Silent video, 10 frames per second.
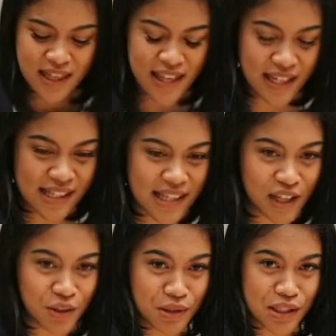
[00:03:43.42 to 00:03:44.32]
things
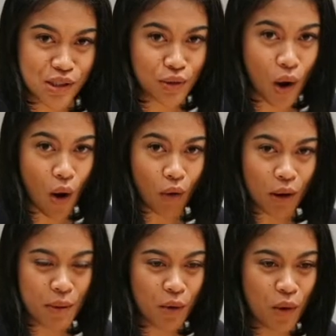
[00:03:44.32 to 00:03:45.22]
that you need to know
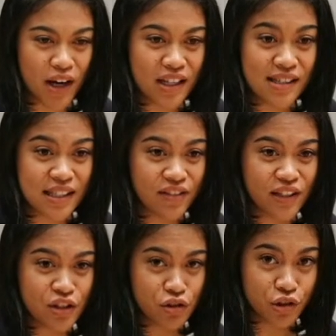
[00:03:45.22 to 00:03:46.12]
about what a
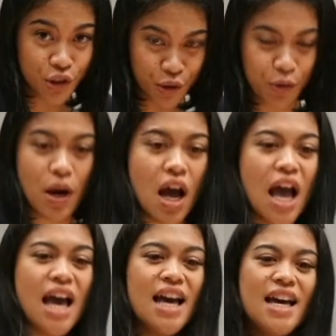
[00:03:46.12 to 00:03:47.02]
CV should do.
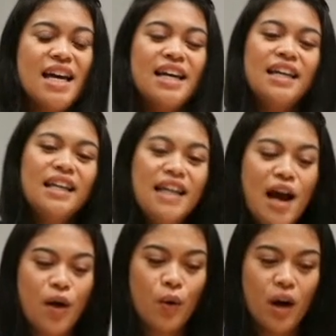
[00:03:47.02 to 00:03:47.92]

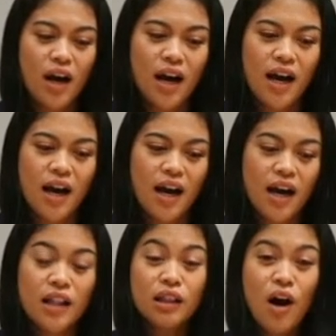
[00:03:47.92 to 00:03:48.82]
Now,
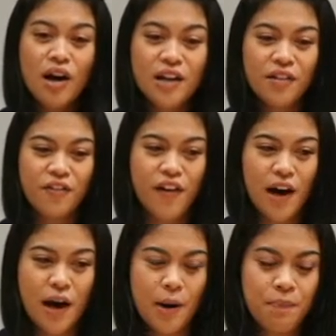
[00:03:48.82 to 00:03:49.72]
a lot
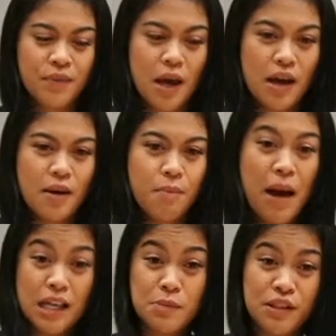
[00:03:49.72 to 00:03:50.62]
of
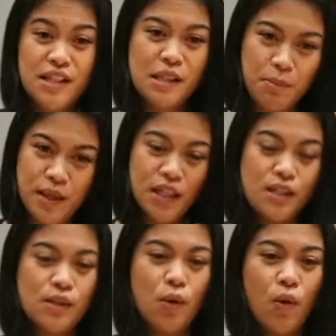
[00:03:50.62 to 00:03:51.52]
past
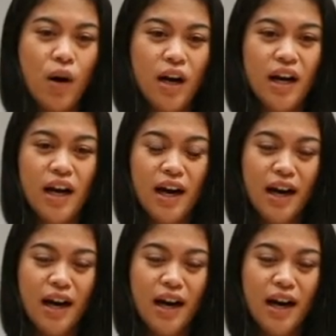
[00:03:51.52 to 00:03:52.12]
participants or